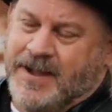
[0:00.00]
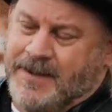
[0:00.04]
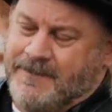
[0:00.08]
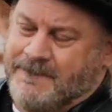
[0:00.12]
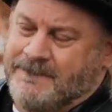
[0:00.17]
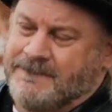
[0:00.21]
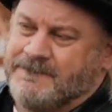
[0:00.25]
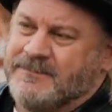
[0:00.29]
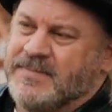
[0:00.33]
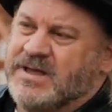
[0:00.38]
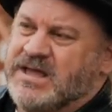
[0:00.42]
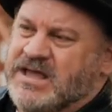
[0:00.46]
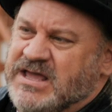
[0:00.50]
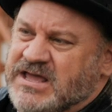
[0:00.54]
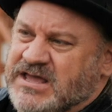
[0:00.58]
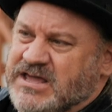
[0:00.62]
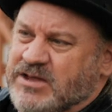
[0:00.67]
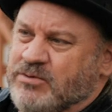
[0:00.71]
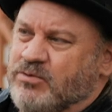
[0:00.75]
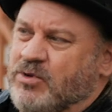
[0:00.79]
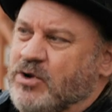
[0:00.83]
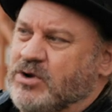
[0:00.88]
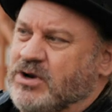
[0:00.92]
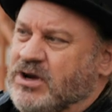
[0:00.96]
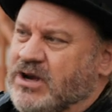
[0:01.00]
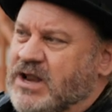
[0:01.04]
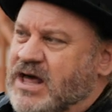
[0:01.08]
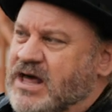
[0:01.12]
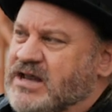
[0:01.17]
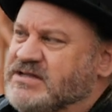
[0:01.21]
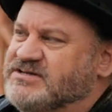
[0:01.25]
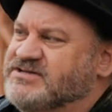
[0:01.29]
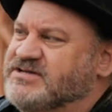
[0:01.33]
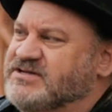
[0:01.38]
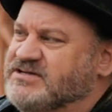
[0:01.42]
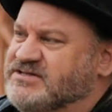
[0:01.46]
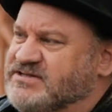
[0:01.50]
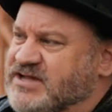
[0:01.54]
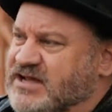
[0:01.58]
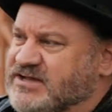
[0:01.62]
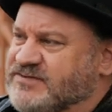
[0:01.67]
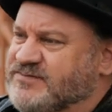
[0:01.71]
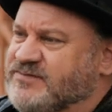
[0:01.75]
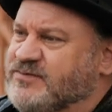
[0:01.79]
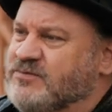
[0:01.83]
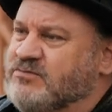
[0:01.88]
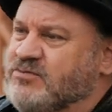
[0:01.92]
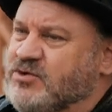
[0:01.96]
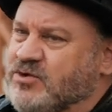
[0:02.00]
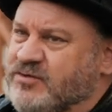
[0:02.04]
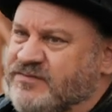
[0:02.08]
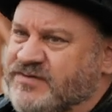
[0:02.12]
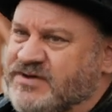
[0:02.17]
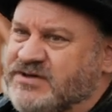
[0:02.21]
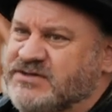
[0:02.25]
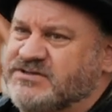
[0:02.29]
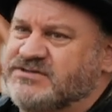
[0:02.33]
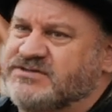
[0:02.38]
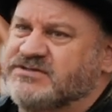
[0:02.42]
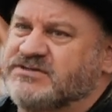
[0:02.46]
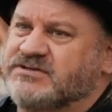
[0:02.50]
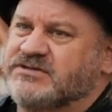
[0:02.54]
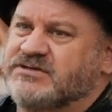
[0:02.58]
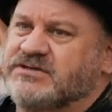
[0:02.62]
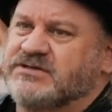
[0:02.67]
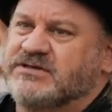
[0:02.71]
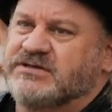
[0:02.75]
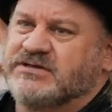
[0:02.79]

Yeah. He wrote a lot of successful movies.